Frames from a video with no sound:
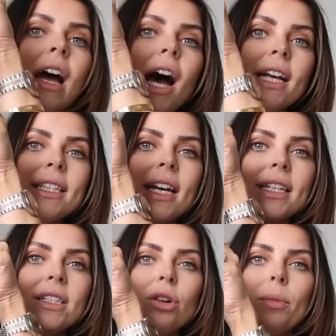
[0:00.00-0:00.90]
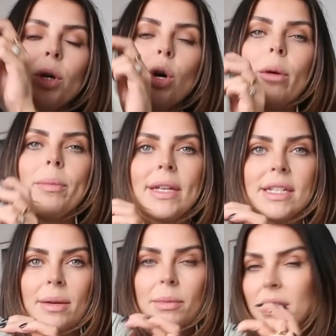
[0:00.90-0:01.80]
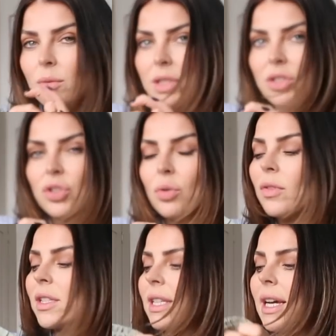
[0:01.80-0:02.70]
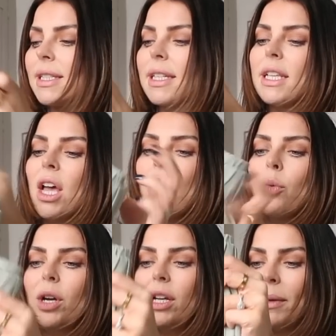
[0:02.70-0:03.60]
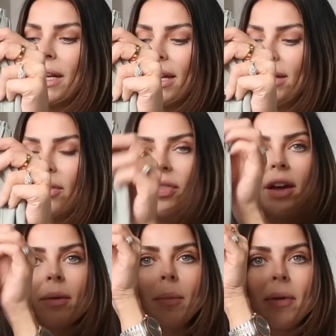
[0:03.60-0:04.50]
I sized up and got a medium because I wasn't sure what the sizes were going to be like on them.